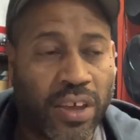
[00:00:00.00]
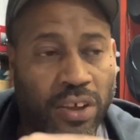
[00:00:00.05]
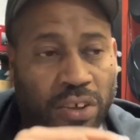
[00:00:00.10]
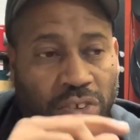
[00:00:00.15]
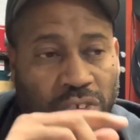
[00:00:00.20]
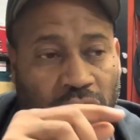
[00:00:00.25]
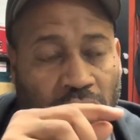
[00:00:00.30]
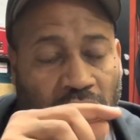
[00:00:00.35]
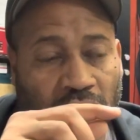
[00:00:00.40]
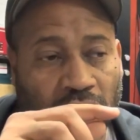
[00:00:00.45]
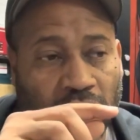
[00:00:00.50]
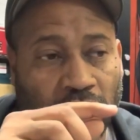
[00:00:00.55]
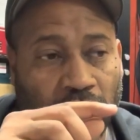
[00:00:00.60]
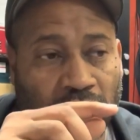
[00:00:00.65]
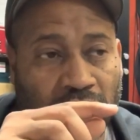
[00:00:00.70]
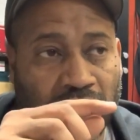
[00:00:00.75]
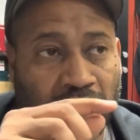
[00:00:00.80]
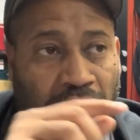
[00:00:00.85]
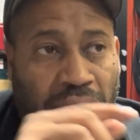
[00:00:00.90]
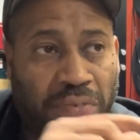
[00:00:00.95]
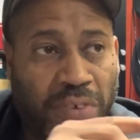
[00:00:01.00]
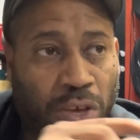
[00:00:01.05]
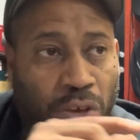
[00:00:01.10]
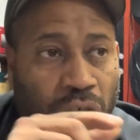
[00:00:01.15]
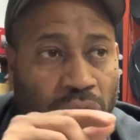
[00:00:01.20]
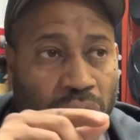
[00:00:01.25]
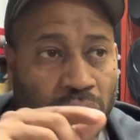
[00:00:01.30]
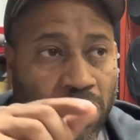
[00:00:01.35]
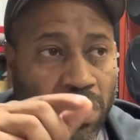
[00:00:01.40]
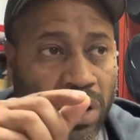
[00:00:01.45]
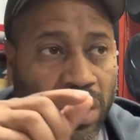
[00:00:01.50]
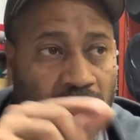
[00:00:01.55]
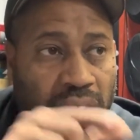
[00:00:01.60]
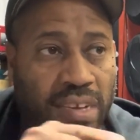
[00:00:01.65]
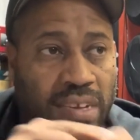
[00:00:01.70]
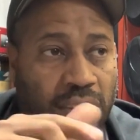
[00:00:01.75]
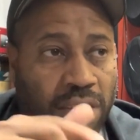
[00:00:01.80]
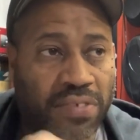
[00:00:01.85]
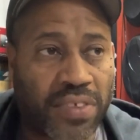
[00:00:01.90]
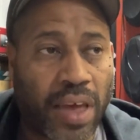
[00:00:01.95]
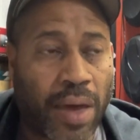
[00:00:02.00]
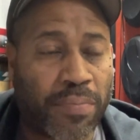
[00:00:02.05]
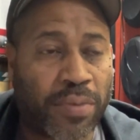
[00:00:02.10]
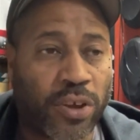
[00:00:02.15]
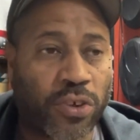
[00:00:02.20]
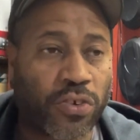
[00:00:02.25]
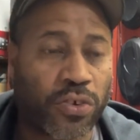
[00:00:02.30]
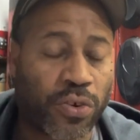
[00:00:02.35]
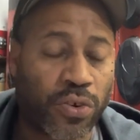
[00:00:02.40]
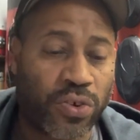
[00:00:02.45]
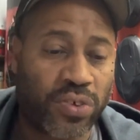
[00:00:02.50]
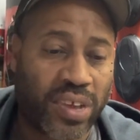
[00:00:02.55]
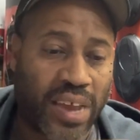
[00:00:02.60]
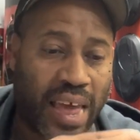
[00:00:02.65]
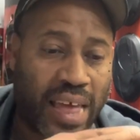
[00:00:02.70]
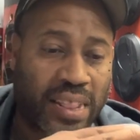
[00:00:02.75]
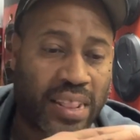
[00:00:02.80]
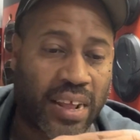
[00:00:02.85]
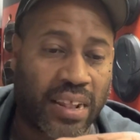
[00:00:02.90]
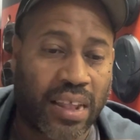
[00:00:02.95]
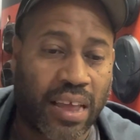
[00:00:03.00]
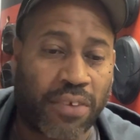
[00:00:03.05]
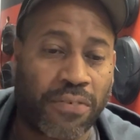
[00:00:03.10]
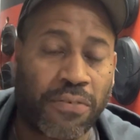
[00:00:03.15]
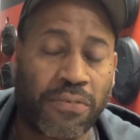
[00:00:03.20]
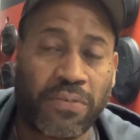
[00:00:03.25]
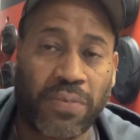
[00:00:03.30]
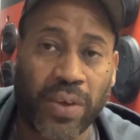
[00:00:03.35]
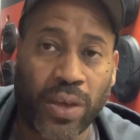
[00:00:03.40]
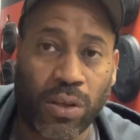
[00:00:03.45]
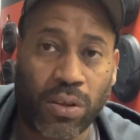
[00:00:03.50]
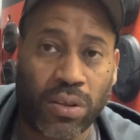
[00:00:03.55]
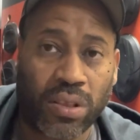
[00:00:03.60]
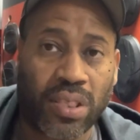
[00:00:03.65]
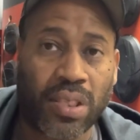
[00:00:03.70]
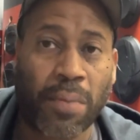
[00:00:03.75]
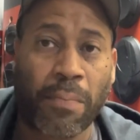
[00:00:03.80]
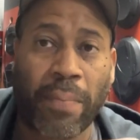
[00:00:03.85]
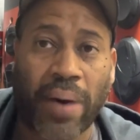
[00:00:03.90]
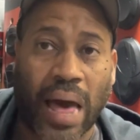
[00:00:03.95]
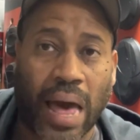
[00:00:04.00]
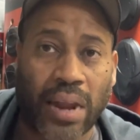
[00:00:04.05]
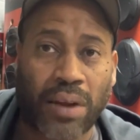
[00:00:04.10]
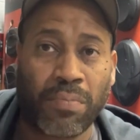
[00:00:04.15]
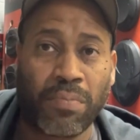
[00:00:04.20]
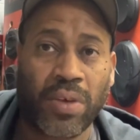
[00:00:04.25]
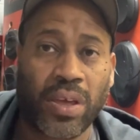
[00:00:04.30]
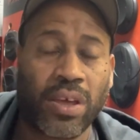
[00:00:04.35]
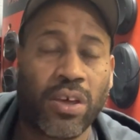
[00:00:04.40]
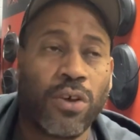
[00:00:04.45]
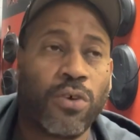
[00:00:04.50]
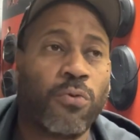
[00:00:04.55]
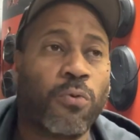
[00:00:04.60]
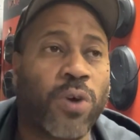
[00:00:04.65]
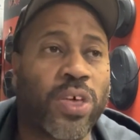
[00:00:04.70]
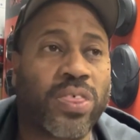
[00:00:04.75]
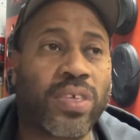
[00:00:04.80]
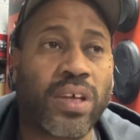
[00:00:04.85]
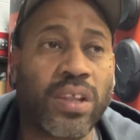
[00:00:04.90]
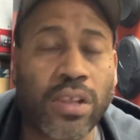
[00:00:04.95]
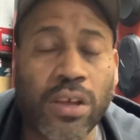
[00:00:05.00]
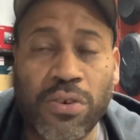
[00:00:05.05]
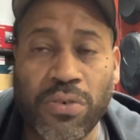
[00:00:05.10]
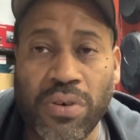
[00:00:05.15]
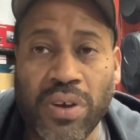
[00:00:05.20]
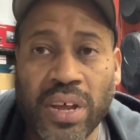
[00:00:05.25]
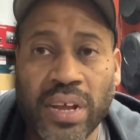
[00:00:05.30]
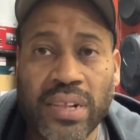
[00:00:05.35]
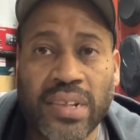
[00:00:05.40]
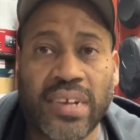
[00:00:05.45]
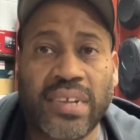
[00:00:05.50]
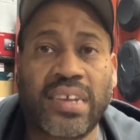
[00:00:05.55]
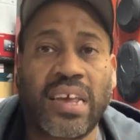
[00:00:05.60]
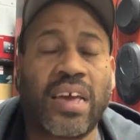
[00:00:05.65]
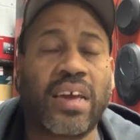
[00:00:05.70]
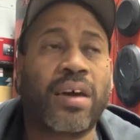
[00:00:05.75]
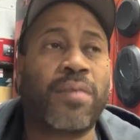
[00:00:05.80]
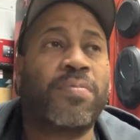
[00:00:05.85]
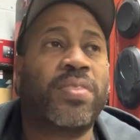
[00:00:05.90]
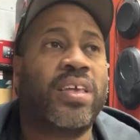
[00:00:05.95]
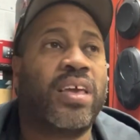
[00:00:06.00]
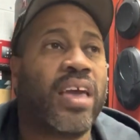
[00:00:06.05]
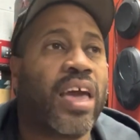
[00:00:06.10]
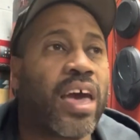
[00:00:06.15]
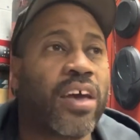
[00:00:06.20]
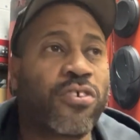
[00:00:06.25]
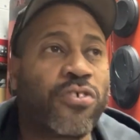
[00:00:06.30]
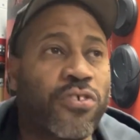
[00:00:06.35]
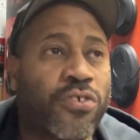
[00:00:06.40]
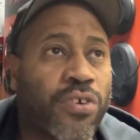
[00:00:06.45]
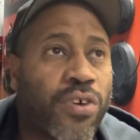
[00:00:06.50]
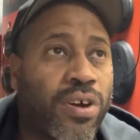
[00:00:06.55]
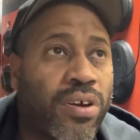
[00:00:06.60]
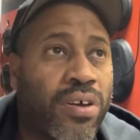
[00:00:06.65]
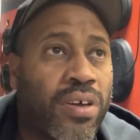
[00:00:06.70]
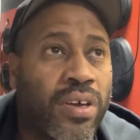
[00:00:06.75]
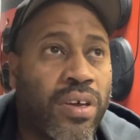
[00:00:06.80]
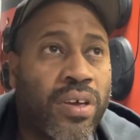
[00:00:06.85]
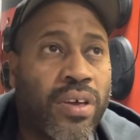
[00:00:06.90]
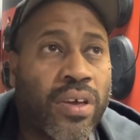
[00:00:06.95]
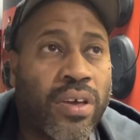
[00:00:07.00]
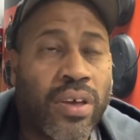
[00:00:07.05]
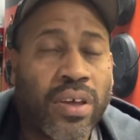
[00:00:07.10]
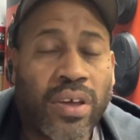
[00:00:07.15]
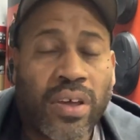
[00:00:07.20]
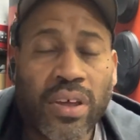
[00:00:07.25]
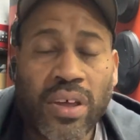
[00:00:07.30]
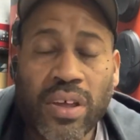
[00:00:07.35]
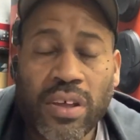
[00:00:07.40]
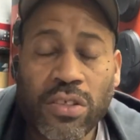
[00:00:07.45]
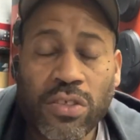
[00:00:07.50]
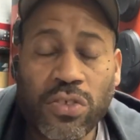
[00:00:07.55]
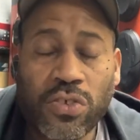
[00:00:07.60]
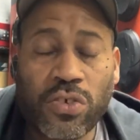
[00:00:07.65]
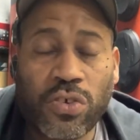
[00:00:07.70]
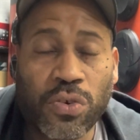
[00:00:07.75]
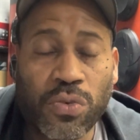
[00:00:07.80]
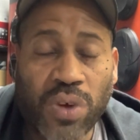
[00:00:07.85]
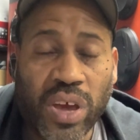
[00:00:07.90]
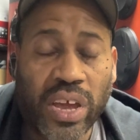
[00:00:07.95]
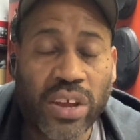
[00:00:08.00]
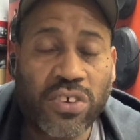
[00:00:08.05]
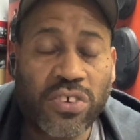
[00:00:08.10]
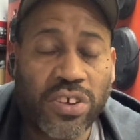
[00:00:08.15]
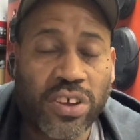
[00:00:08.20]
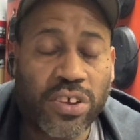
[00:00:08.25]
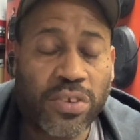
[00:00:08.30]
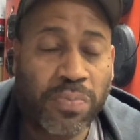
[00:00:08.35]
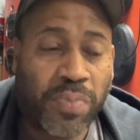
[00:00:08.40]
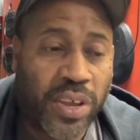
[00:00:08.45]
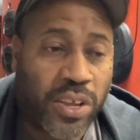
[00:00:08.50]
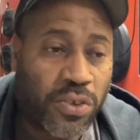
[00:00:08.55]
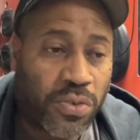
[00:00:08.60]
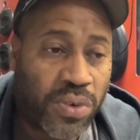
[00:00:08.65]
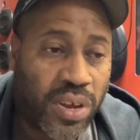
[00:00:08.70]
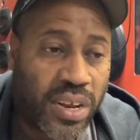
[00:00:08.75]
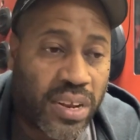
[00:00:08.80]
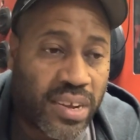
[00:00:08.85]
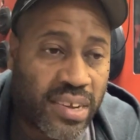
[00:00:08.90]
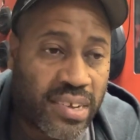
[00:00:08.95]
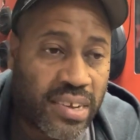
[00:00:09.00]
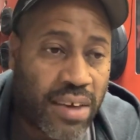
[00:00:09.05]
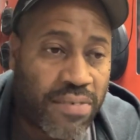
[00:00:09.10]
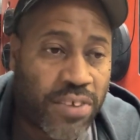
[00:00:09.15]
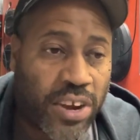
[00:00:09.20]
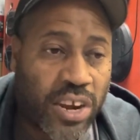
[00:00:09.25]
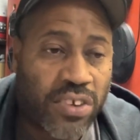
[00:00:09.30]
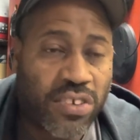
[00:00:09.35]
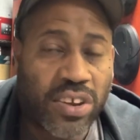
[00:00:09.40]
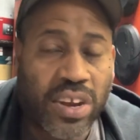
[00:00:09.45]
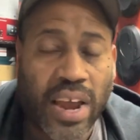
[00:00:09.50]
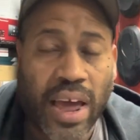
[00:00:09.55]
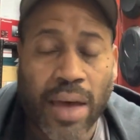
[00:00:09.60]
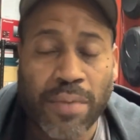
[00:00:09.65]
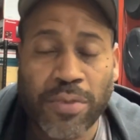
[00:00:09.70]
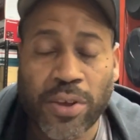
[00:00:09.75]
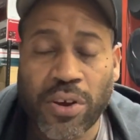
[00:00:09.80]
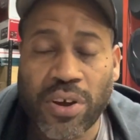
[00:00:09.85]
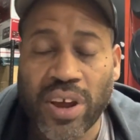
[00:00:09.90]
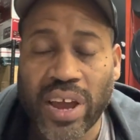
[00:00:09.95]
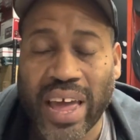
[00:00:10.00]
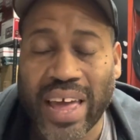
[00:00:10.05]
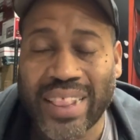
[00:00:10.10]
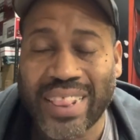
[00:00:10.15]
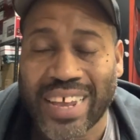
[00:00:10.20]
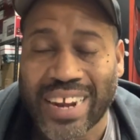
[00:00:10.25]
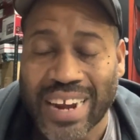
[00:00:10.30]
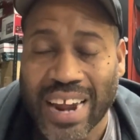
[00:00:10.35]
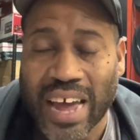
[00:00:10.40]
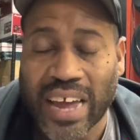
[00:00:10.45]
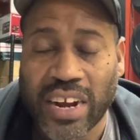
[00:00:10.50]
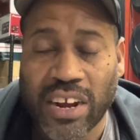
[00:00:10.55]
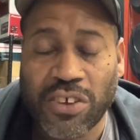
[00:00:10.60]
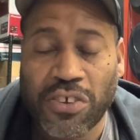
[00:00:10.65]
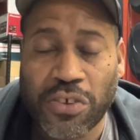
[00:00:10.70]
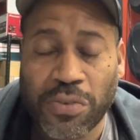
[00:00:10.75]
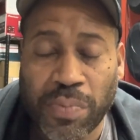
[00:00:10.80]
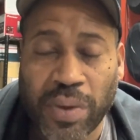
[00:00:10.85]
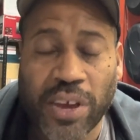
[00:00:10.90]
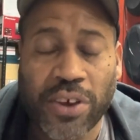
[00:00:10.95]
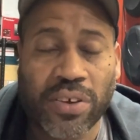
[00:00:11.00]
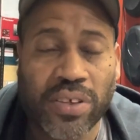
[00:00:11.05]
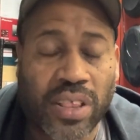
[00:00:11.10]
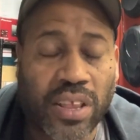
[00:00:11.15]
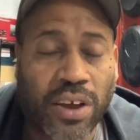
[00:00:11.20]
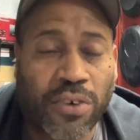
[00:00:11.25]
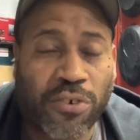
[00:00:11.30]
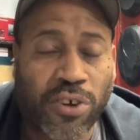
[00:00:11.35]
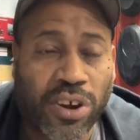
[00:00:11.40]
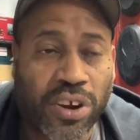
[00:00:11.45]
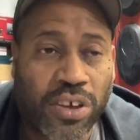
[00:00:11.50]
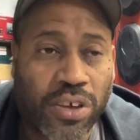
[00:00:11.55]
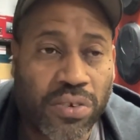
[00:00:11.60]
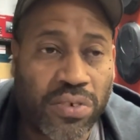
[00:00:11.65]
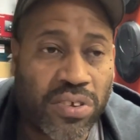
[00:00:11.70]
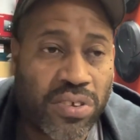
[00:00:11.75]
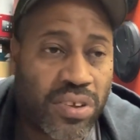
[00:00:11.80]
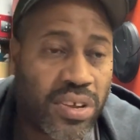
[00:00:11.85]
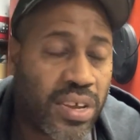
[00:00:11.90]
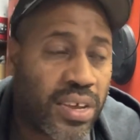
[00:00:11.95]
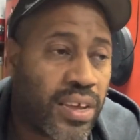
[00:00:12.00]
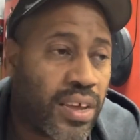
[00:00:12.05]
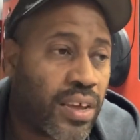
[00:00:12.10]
So they used a few self-tapping screws and then they filled the bottom with glue to take up the extra two inches between the seven inch adapter and the nine inch speaker that they were going to use.